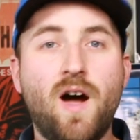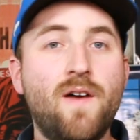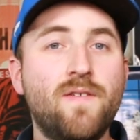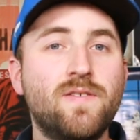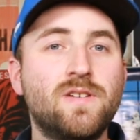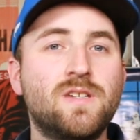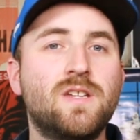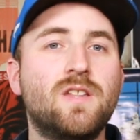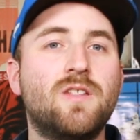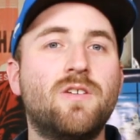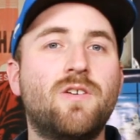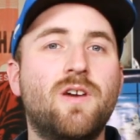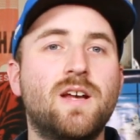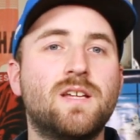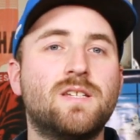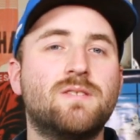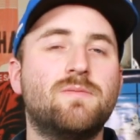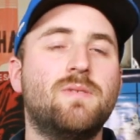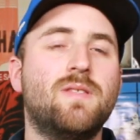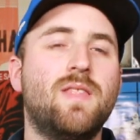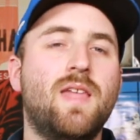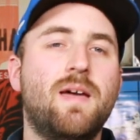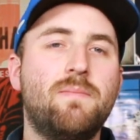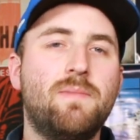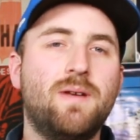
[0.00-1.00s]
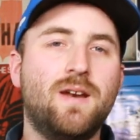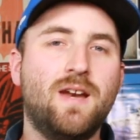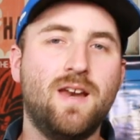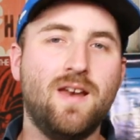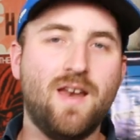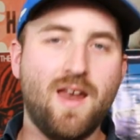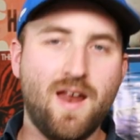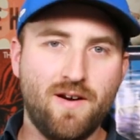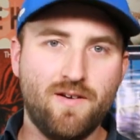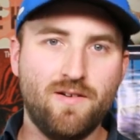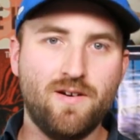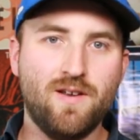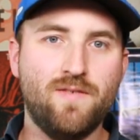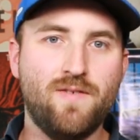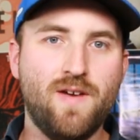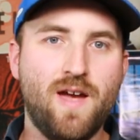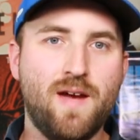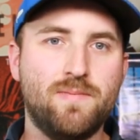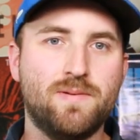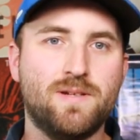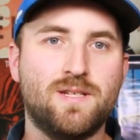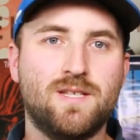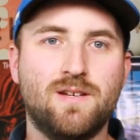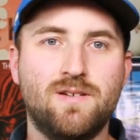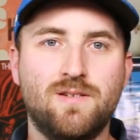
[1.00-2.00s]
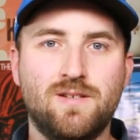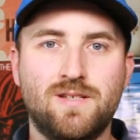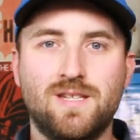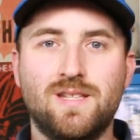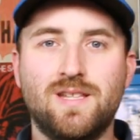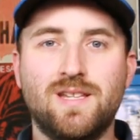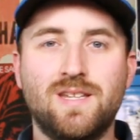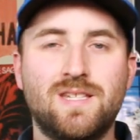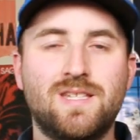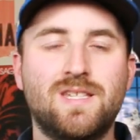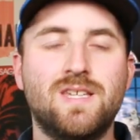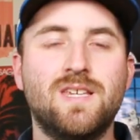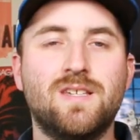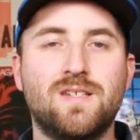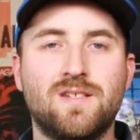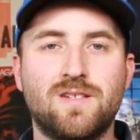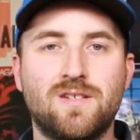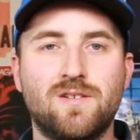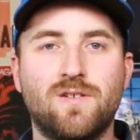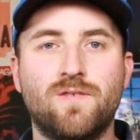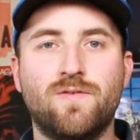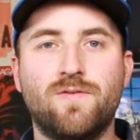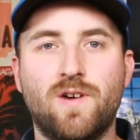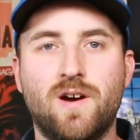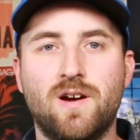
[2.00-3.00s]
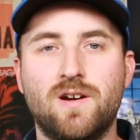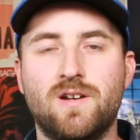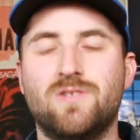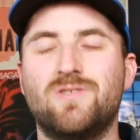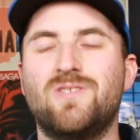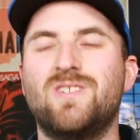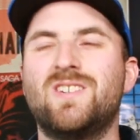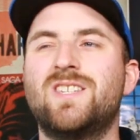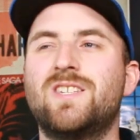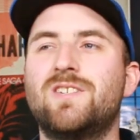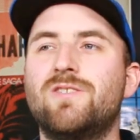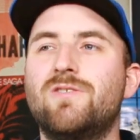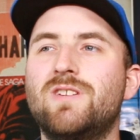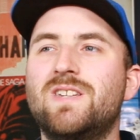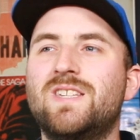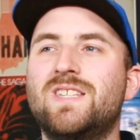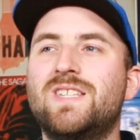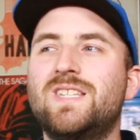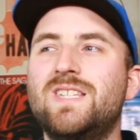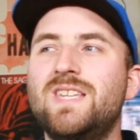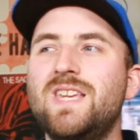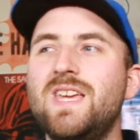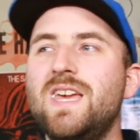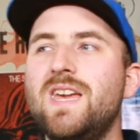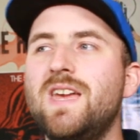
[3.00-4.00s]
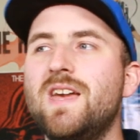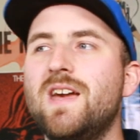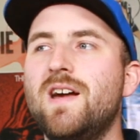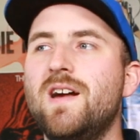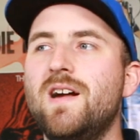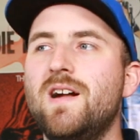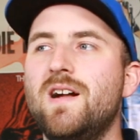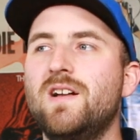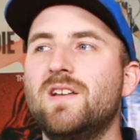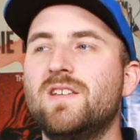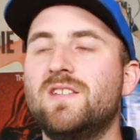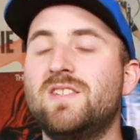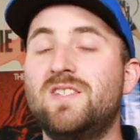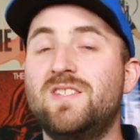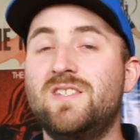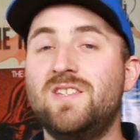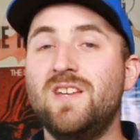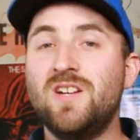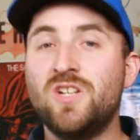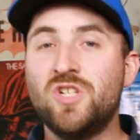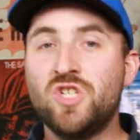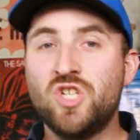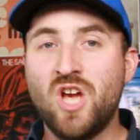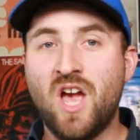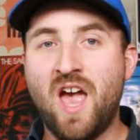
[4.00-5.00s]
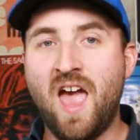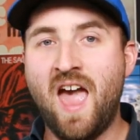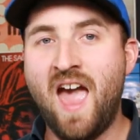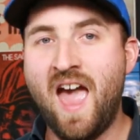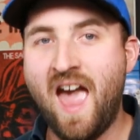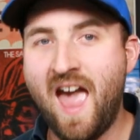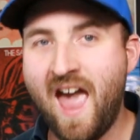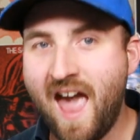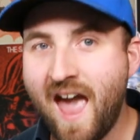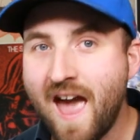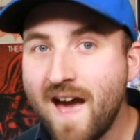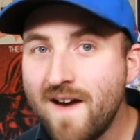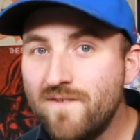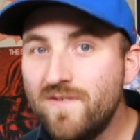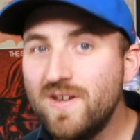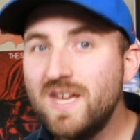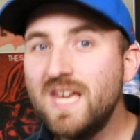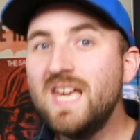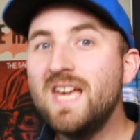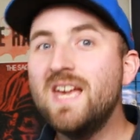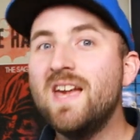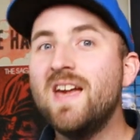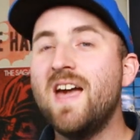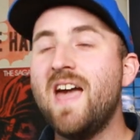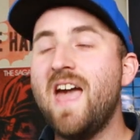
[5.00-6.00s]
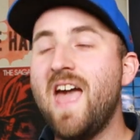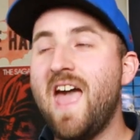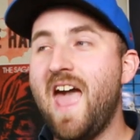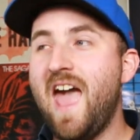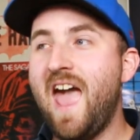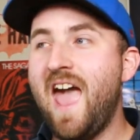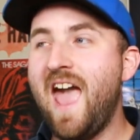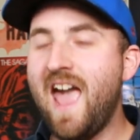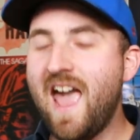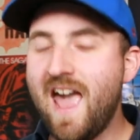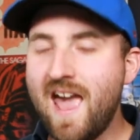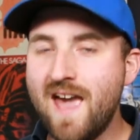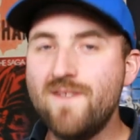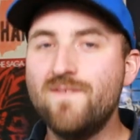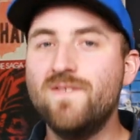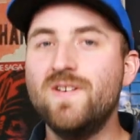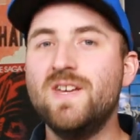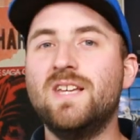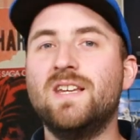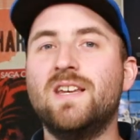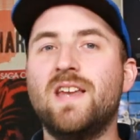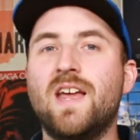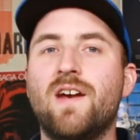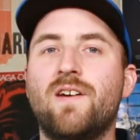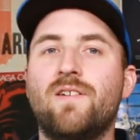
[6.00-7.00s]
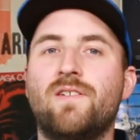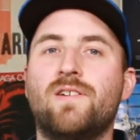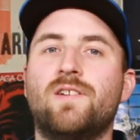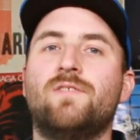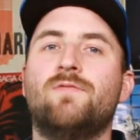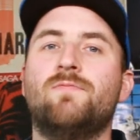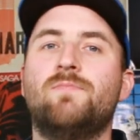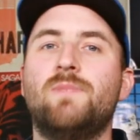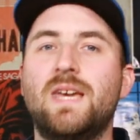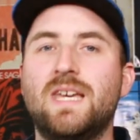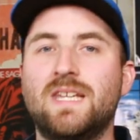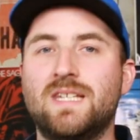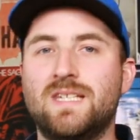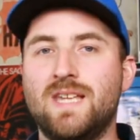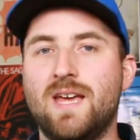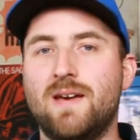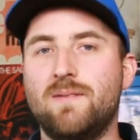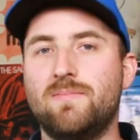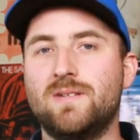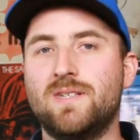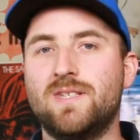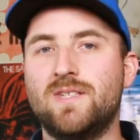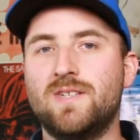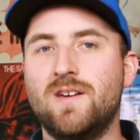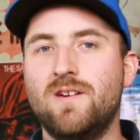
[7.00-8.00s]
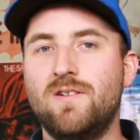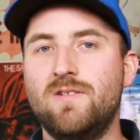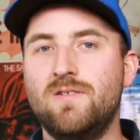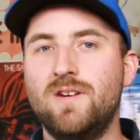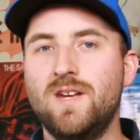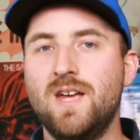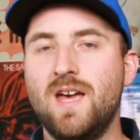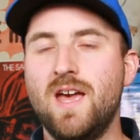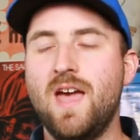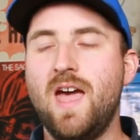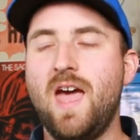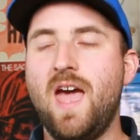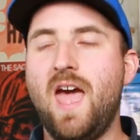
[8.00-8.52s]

Obviously, there hasn't been that many narrative episodes in this season so far, to just, so to see such a heavy, heavy narrative-based episode